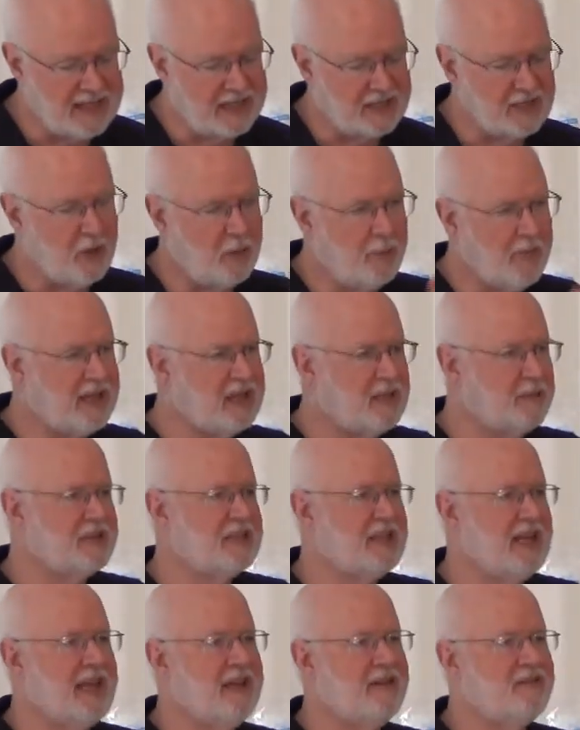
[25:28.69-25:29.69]
Now, don't make the
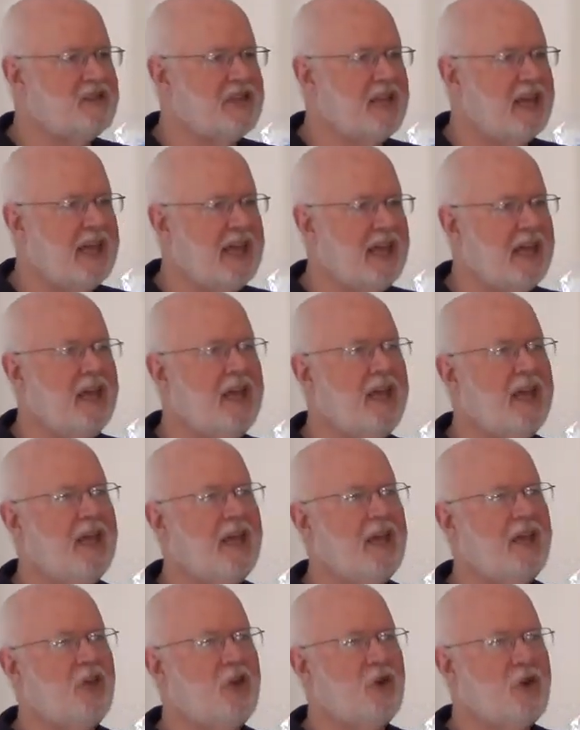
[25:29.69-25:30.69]
mistake of saying
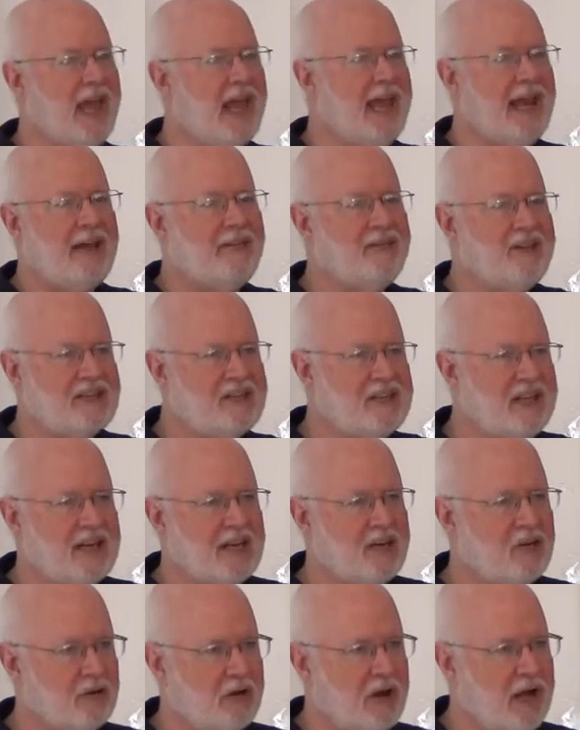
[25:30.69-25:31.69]
you can't have any sin
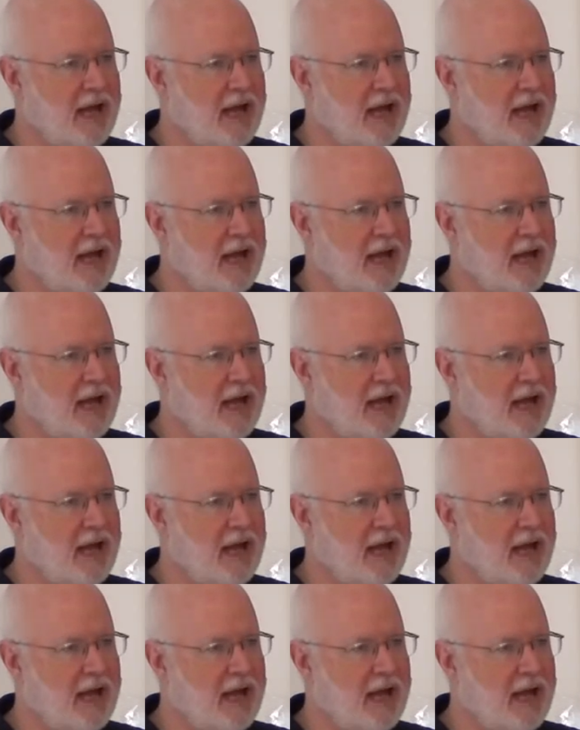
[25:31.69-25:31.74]
in your